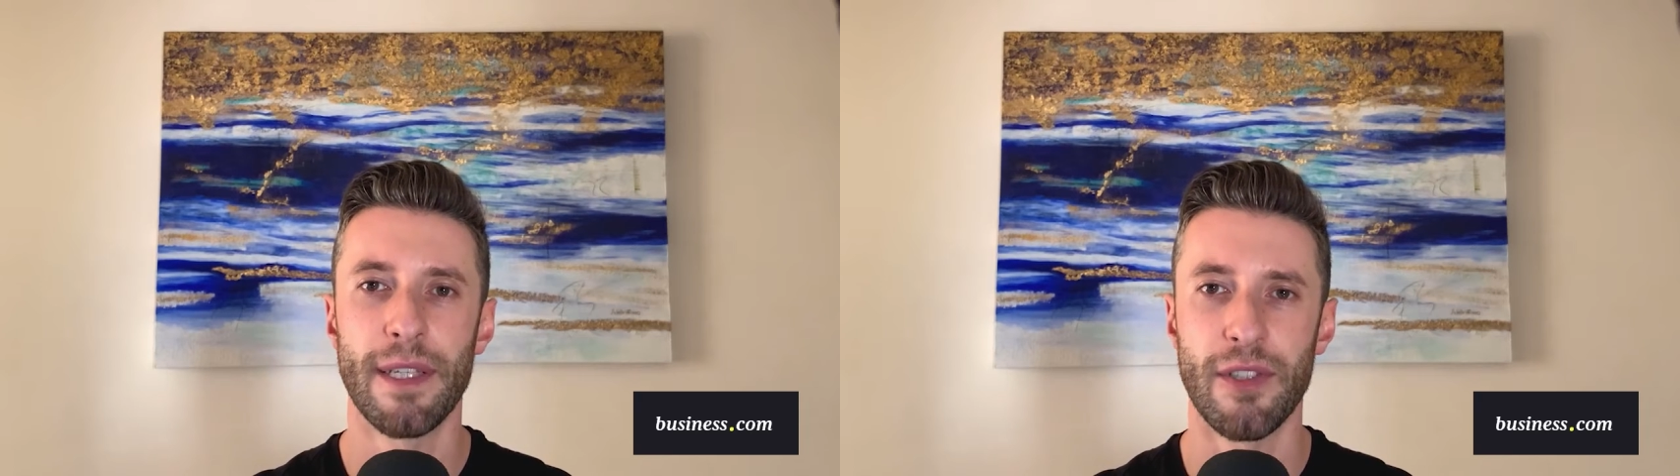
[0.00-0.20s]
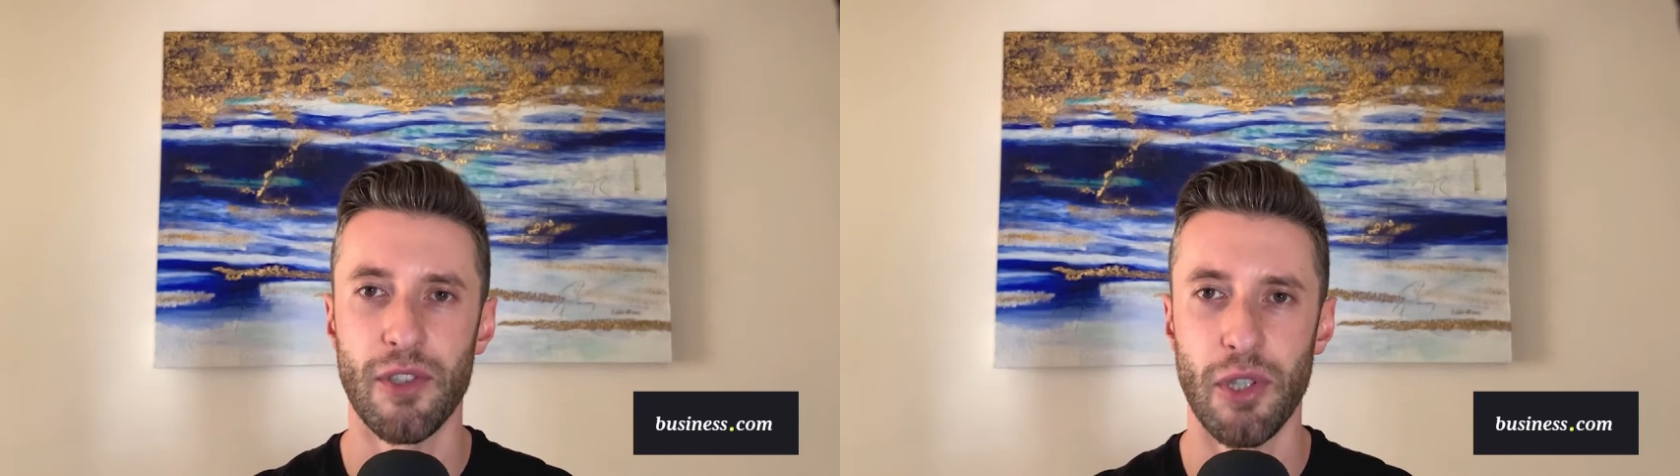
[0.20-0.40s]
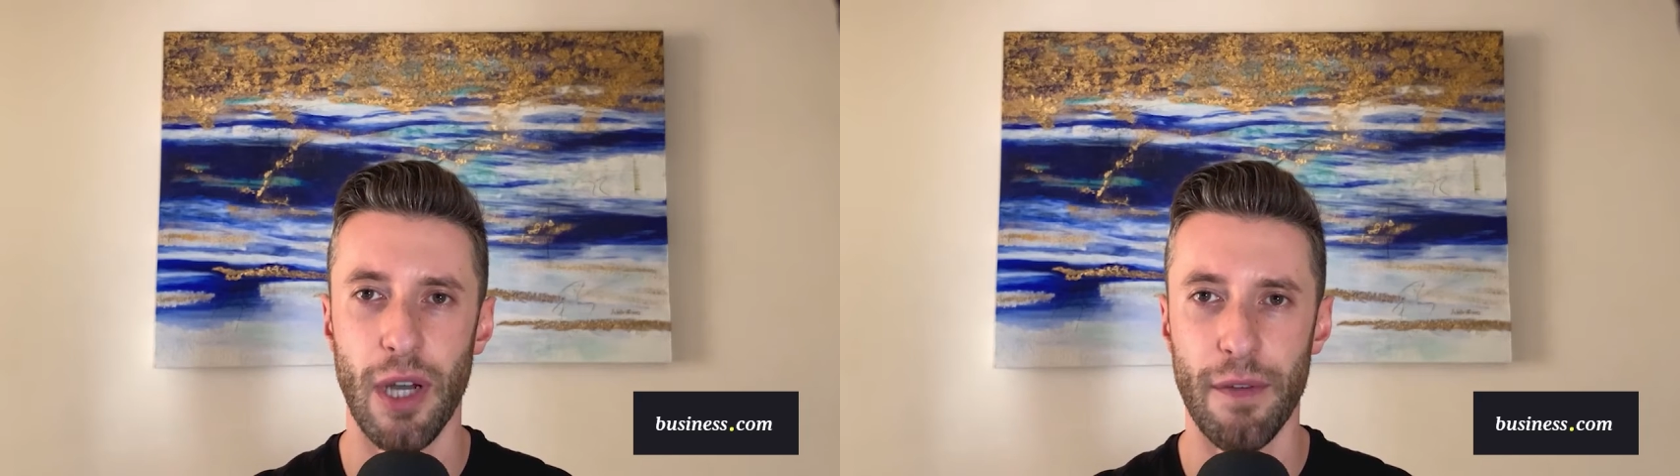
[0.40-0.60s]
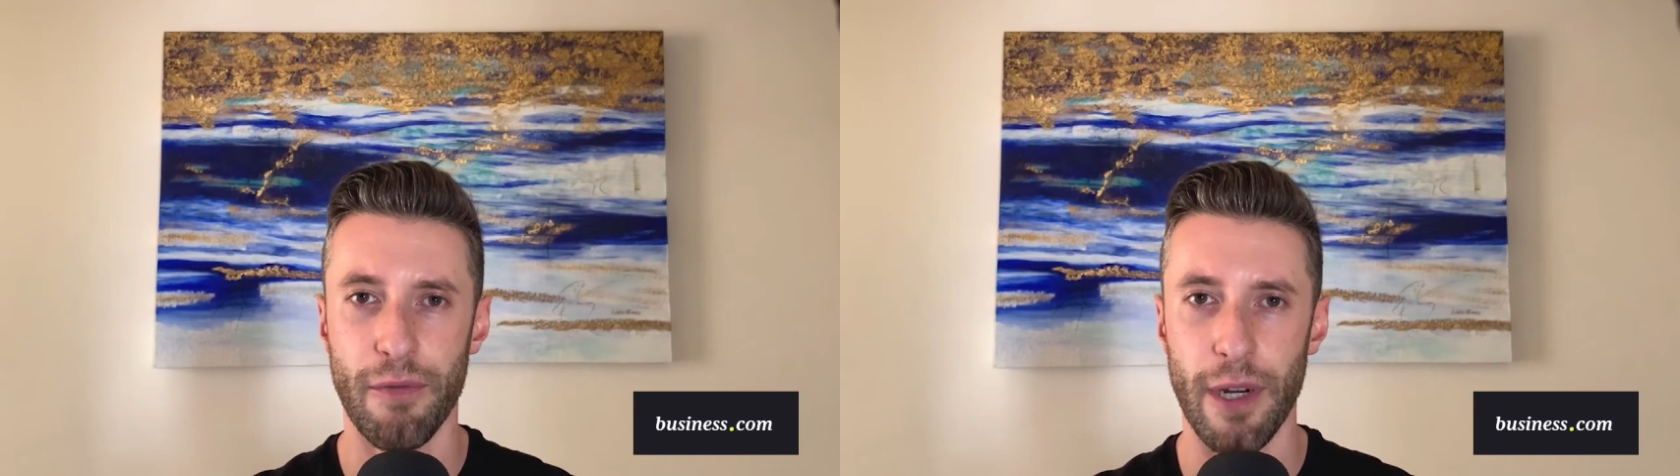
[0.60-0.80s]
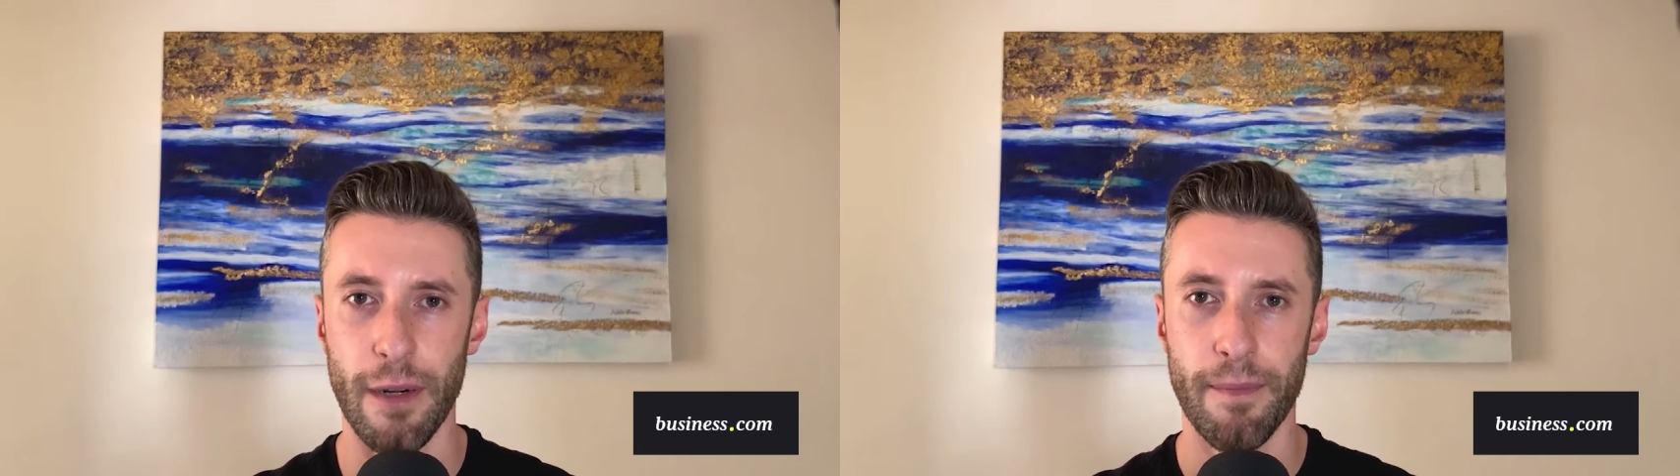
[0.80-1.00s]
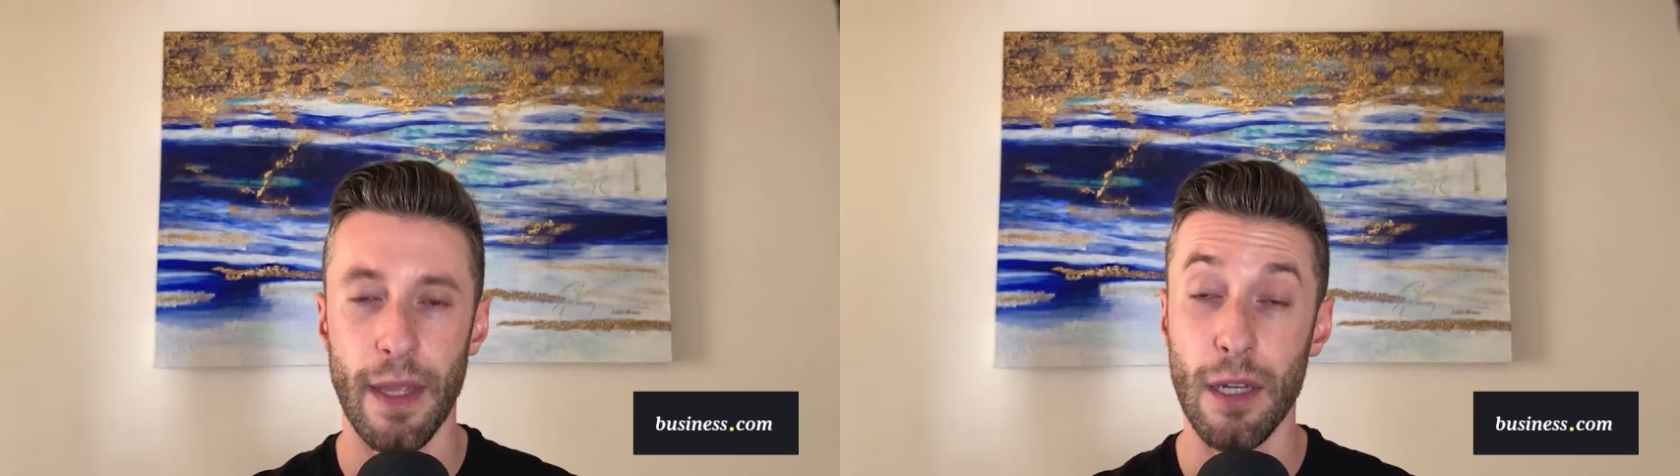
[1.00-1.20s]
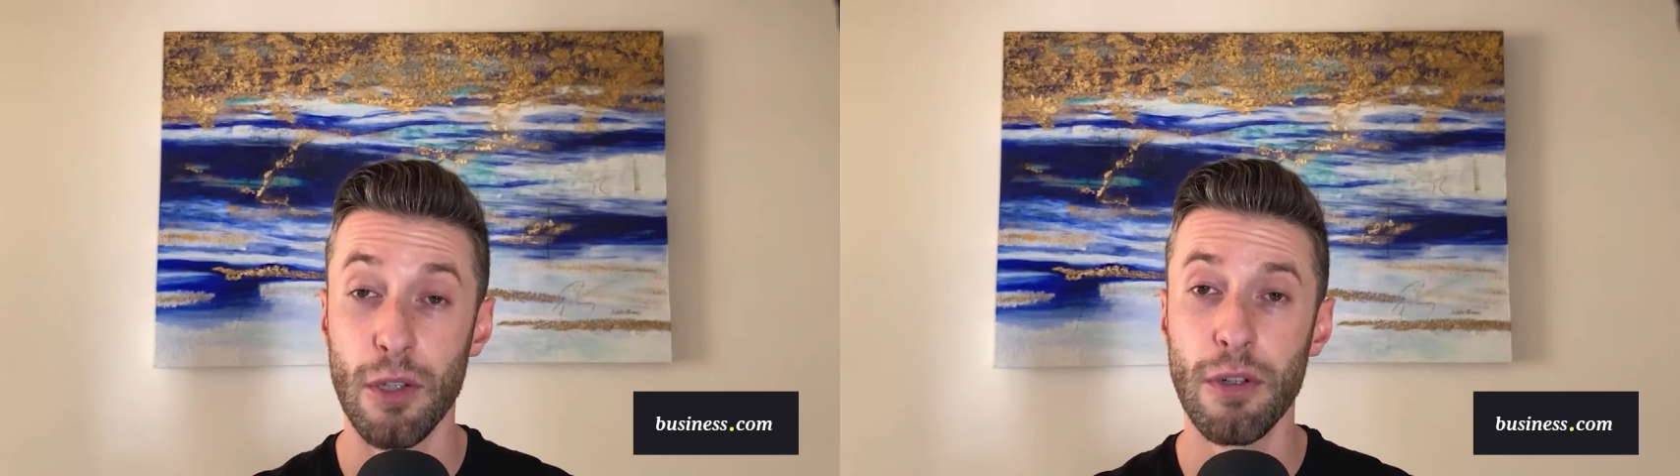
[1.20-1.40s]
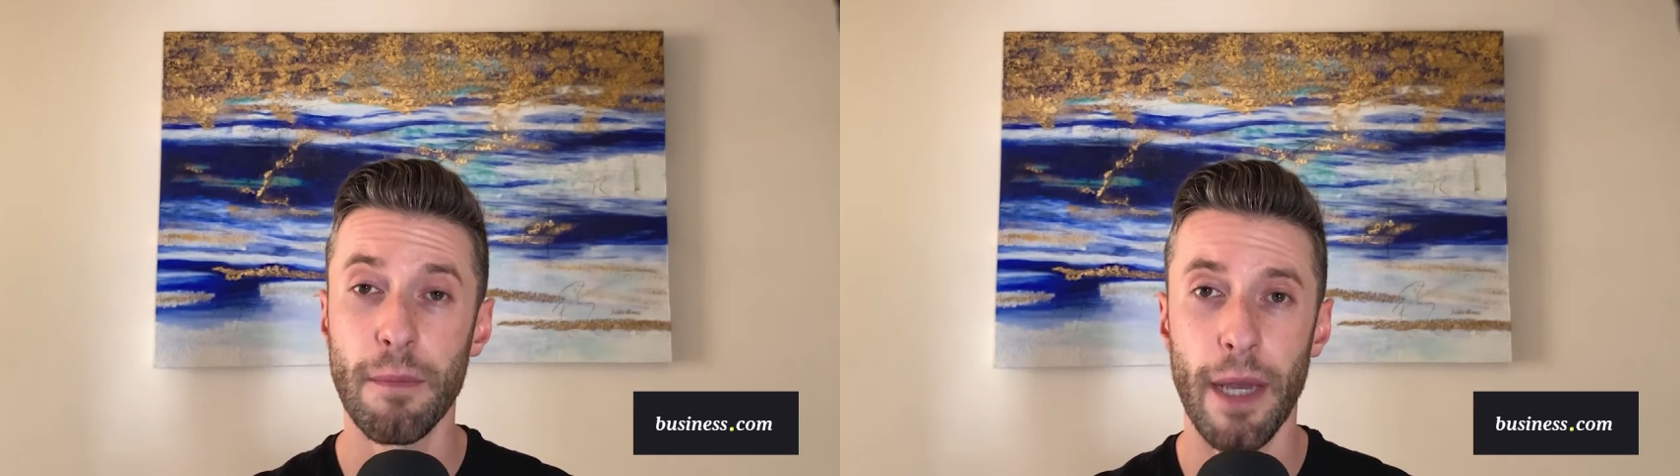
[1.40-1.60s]
business software,
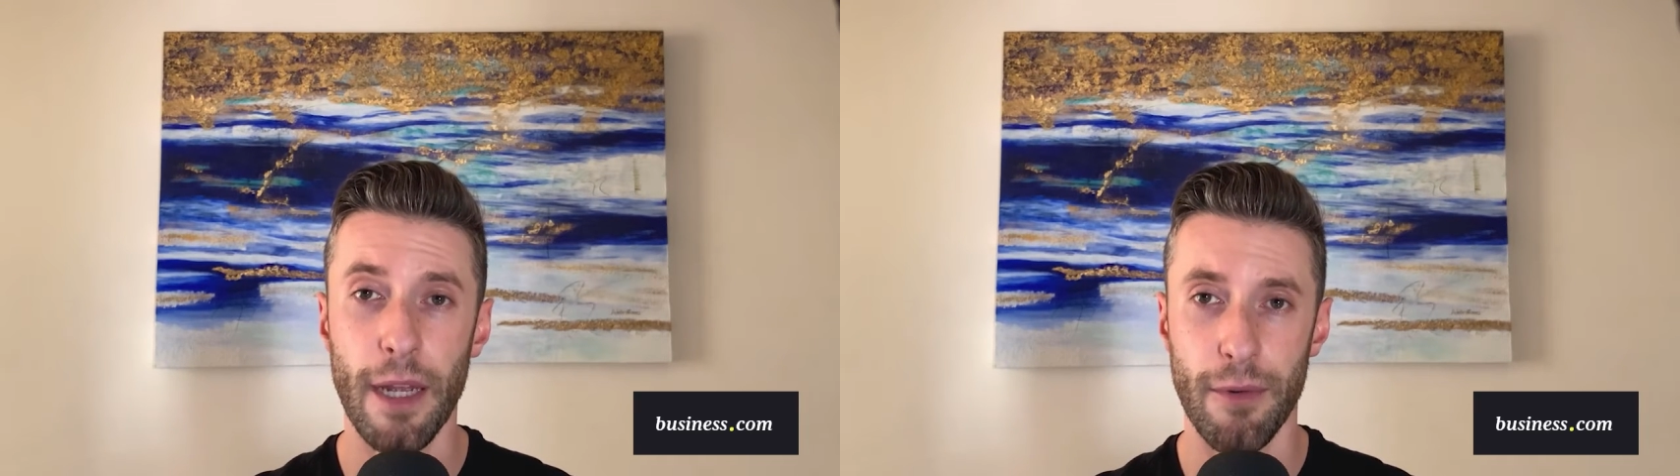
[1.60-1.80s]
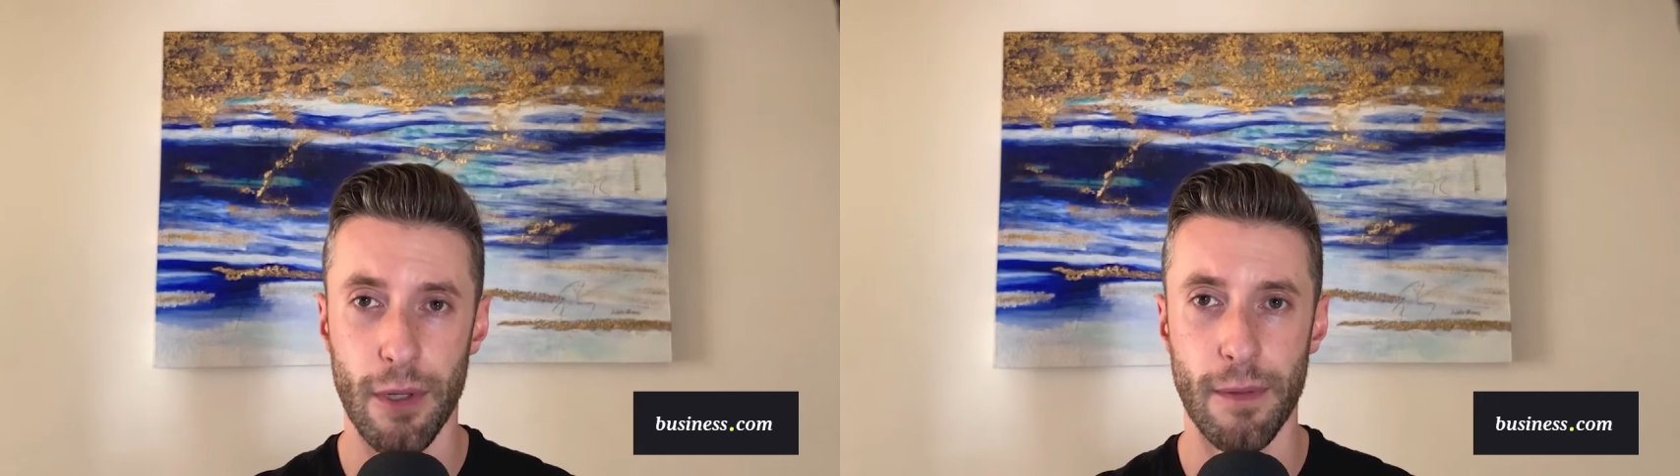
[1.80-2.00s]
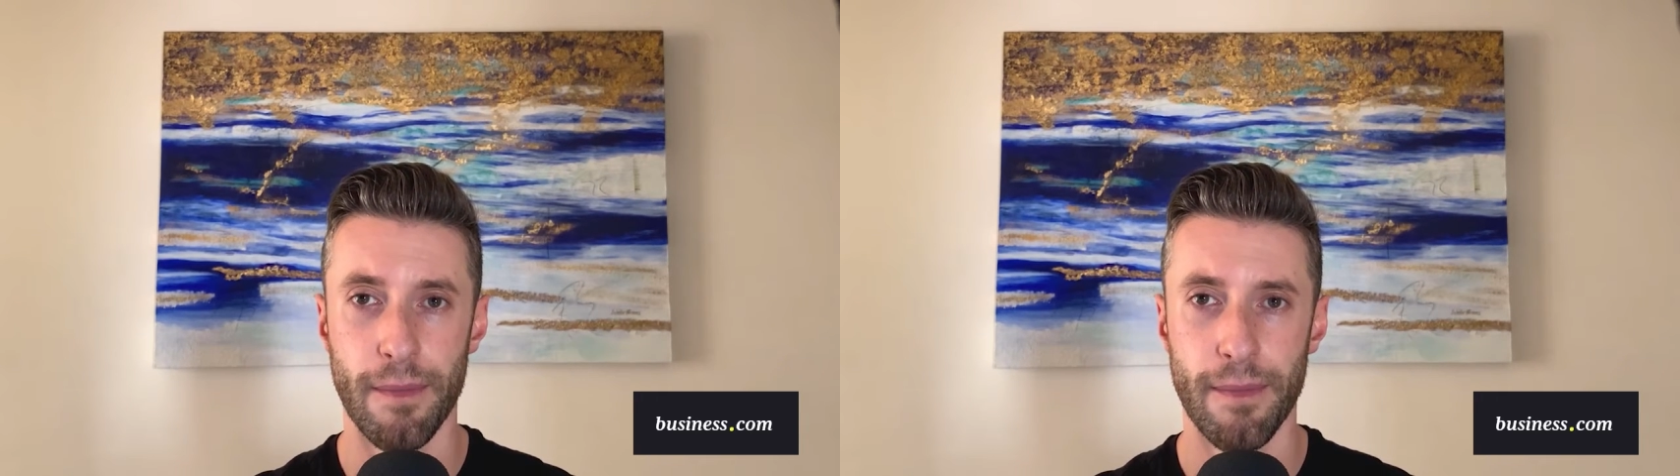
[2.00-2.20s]
including payroll.